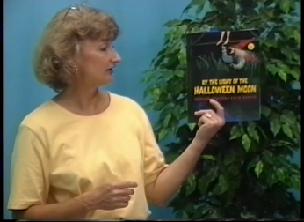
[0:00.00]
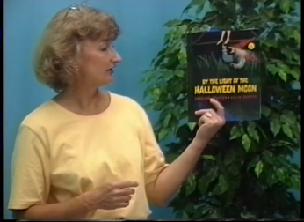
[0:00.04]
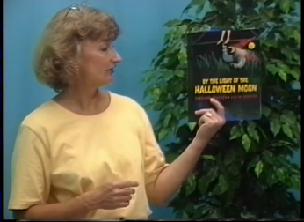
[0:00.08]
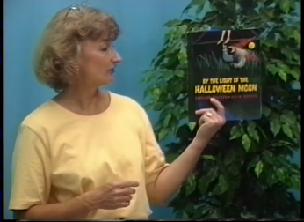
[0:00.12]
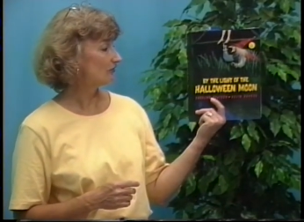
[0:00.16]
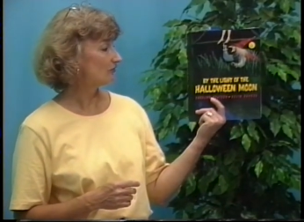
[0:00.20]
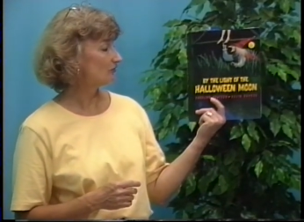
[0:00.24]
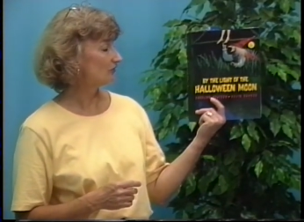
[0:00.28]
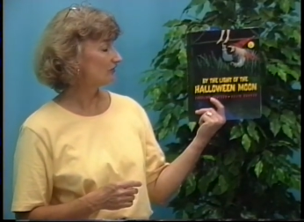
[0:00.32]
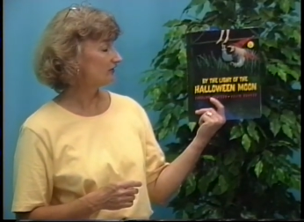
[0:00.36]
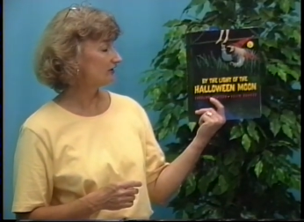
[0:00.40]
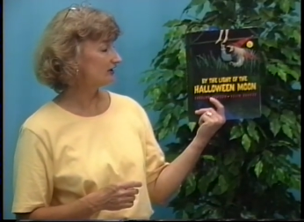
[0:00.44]

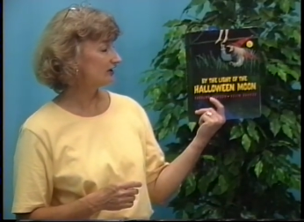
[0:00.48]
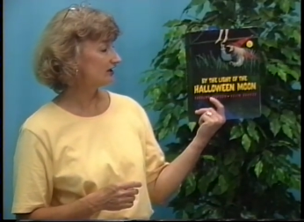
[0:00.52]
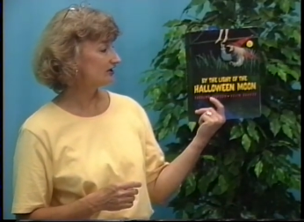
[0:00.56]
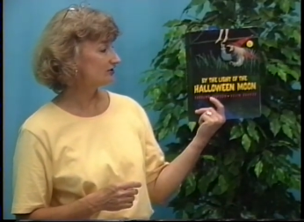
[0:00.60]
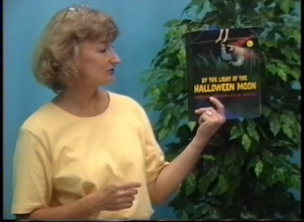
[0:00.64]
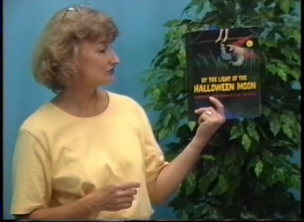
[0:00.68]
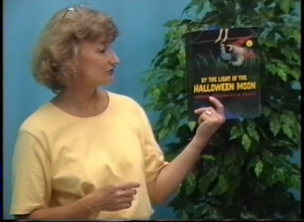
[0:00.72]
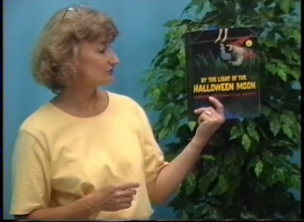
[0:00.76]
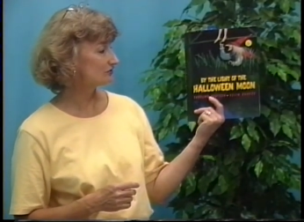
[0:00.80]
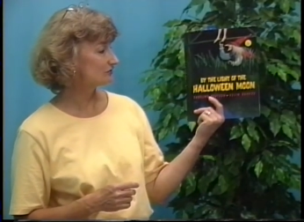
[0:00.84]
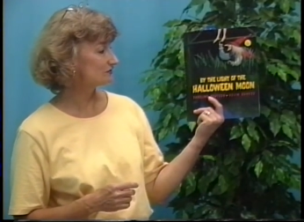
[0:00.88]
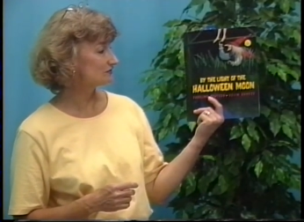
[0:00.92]
The one that I
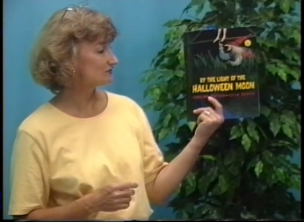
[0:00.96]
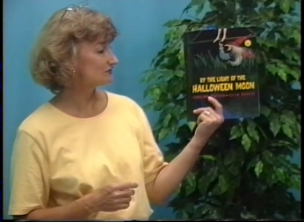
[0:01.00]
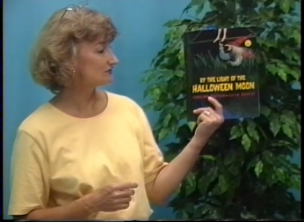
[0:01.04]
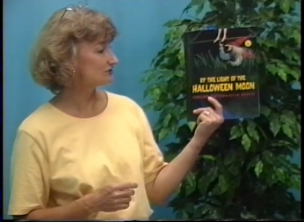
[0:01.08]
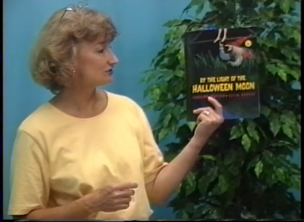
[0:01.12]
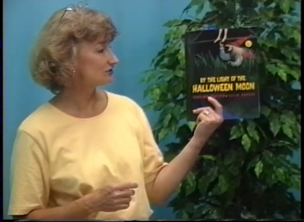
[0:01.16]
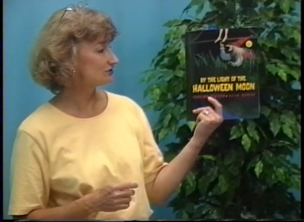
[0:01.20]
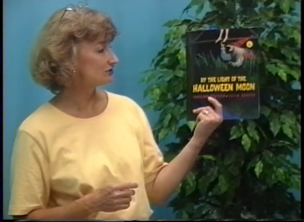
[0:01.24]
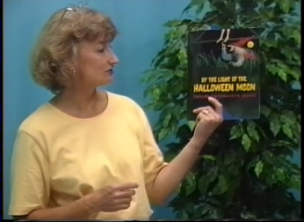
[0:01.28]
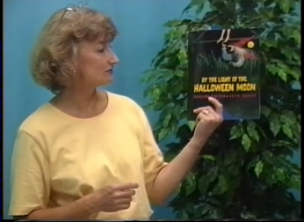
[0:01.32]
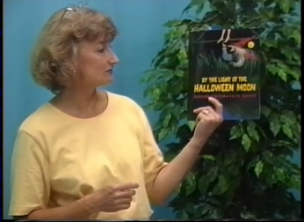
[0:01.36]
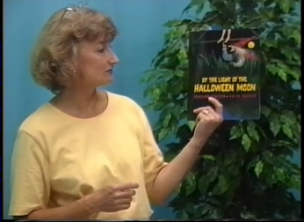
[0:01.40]
chose
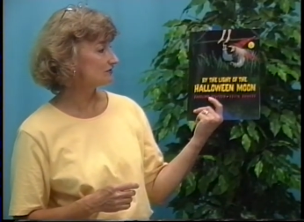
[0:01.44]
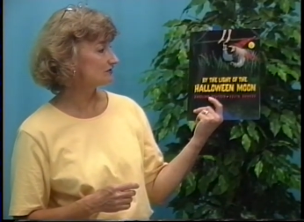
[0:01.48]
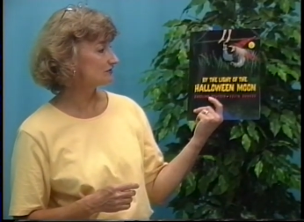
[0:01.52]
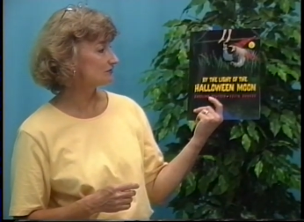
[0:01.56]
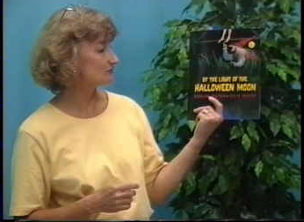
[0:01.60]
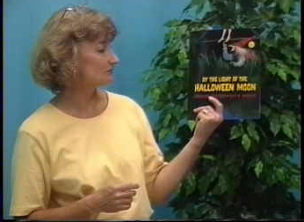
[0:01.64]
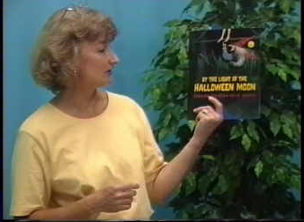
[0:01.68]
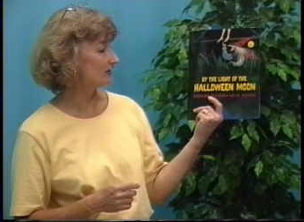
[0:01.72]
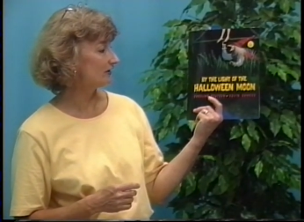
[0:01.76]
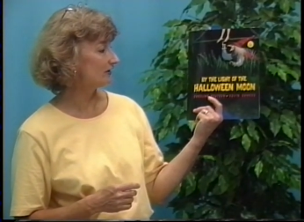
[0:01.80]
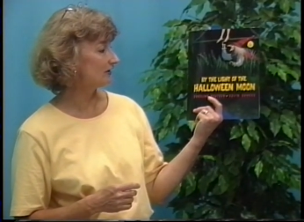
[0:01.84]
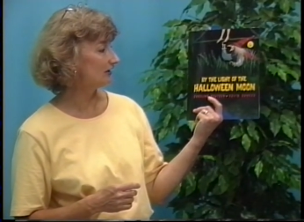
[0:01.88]
this year is
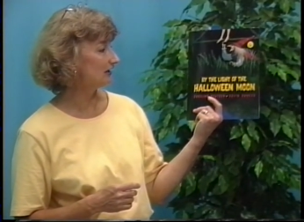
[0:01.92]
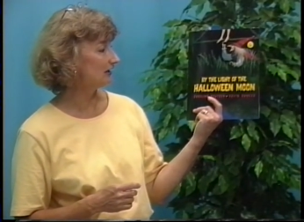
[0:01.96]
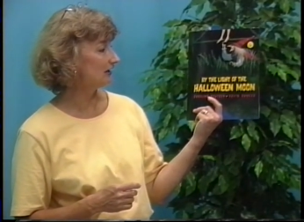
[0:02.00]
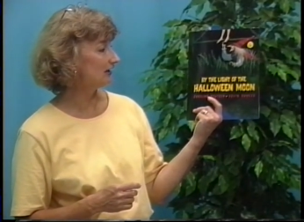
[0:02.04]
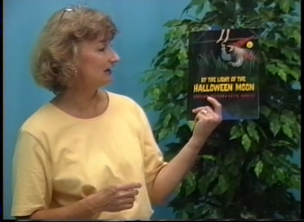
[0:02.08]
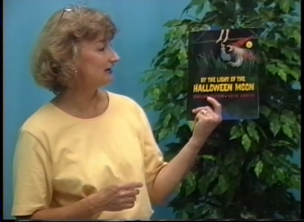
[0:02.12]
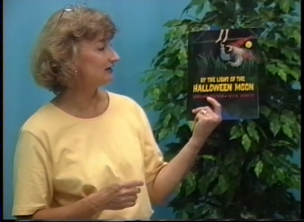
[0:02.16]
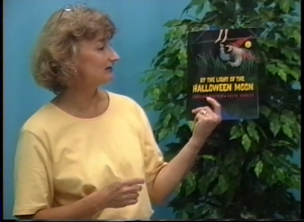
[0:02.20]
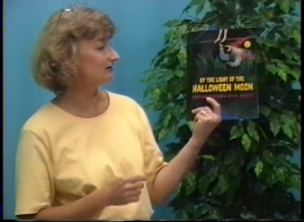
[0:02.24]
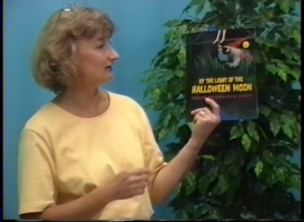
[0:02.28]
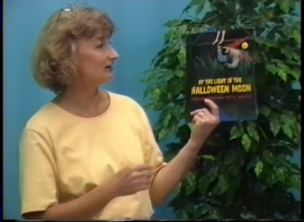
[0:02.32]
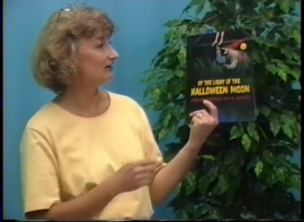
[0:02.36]
By the
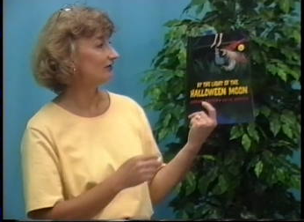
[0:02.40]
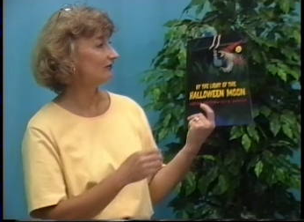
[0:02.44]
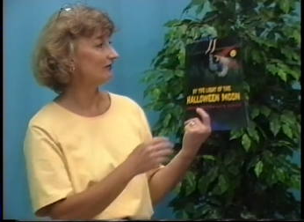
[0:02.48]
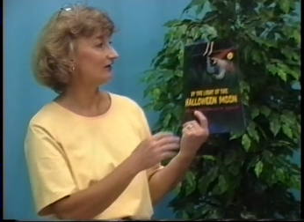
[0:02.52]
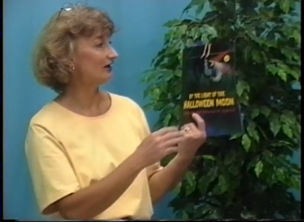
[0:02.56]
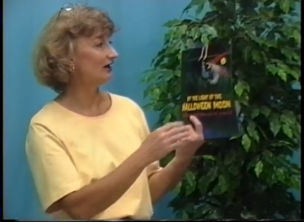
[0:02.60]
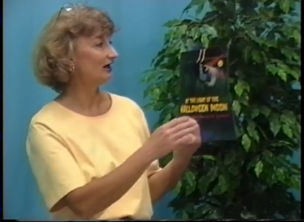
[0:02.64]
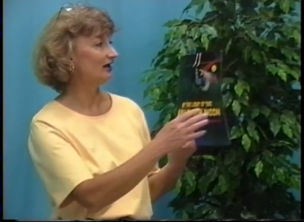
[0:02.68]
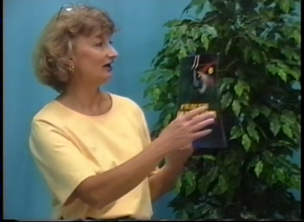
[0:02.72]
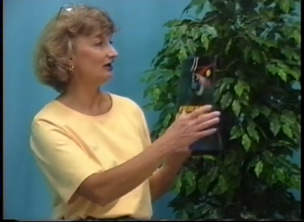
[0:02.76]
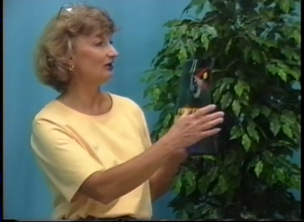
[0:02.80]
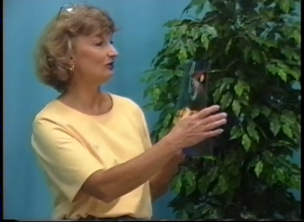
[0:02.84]
Light of the
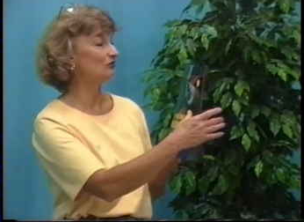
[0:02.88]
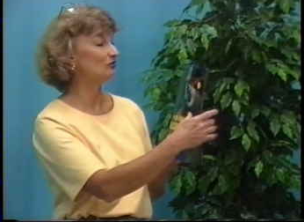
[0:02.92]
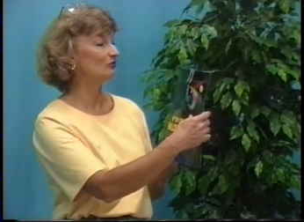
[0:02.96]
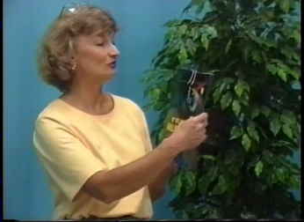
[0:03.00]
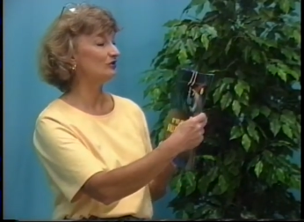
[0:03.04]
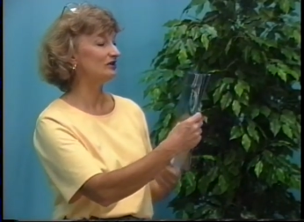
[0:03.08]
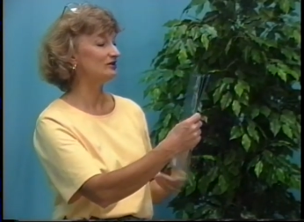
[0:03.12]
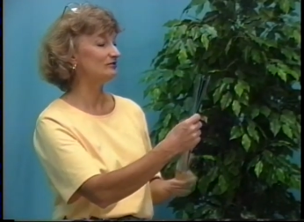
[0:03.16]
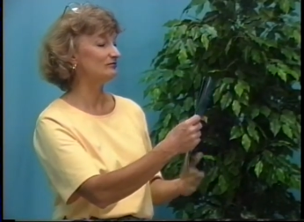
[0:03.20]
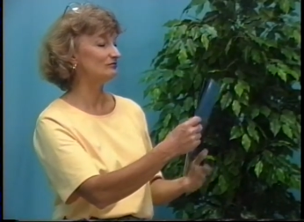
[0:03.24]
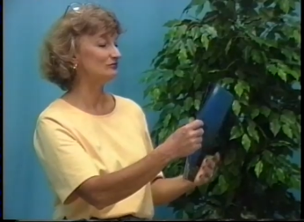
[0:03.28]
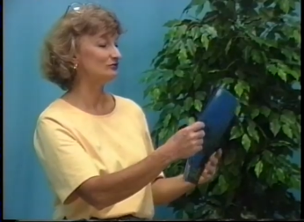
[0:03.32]

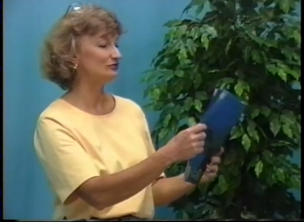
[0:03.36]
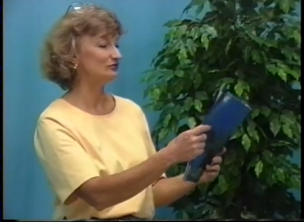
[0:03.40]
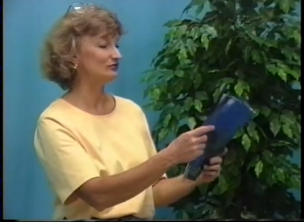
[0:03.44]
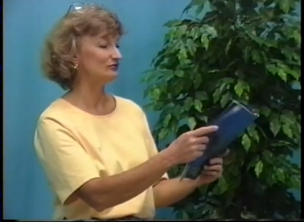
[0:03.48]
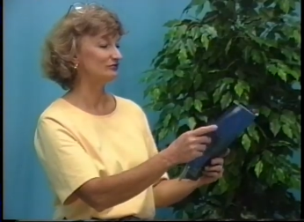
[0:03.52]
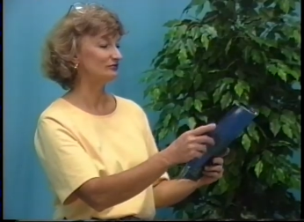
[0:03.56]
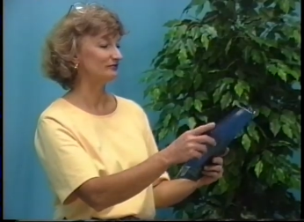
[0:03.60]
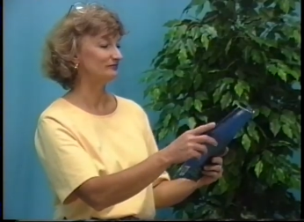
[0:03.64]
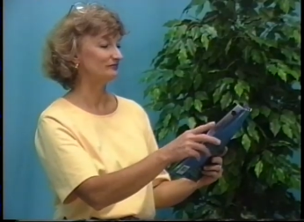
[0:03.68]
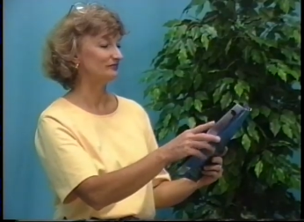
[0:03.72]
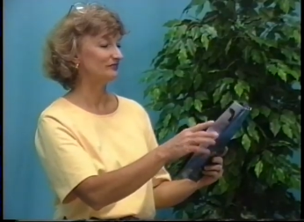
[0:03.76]
Halloween Moon.